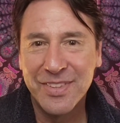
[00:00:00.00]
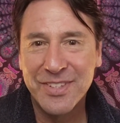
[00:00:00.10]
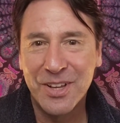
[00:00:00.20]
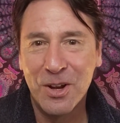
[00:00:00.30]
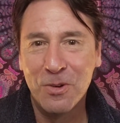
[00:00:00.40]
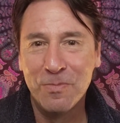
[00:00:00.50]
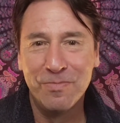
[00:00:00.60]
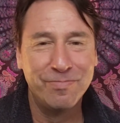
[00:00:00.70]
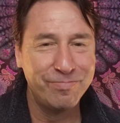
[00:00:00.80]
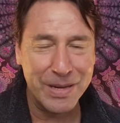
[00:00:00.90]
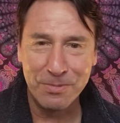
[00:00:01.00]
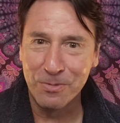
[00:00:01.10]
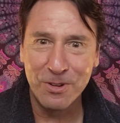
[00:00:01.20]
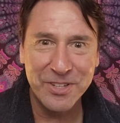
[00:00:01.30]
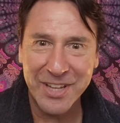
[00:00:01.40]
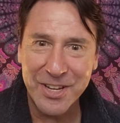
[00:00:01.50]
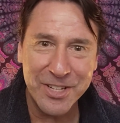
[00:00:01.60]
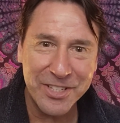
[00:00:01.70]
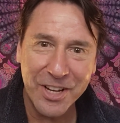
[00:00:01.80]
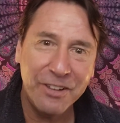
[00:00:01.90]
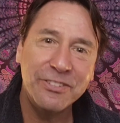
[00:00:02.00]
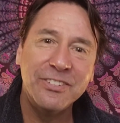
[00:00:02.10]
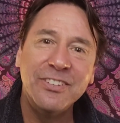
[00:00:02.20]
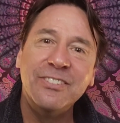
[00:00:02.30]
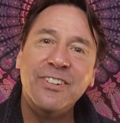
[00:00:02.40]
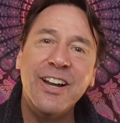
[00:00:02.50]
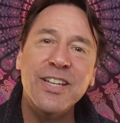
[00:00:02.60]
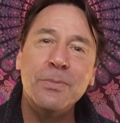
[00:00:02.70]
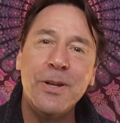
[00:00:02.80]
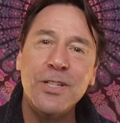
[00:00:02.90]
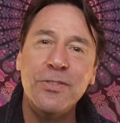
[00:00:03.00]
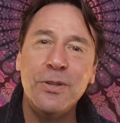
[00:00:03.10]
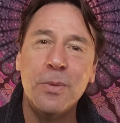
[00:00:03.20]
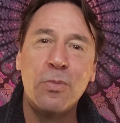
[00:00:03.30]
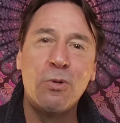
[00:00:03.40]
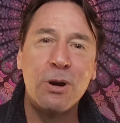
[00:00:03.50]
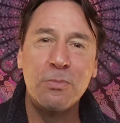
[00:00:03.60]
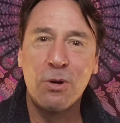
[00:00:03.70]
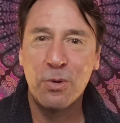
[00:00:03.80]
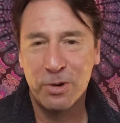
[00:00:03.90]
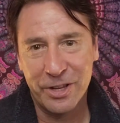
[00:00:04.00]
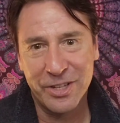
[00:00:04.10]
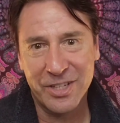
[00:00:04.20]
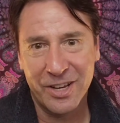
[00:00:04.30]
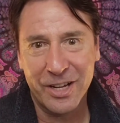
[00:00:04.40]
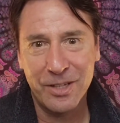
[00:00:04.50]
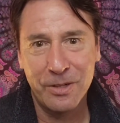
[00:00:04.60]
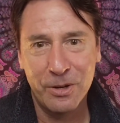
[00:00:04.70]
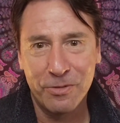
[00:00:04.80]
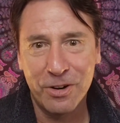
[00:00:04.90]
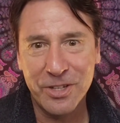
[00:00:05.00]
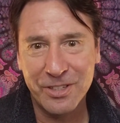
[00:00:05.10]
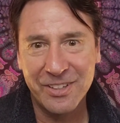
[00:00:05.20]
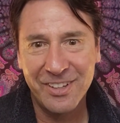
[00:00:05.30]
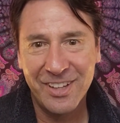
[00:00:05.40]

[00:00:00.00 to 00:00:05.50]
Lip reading: So people will send you stuff, right? Especially if the more and more we're in this connected universe.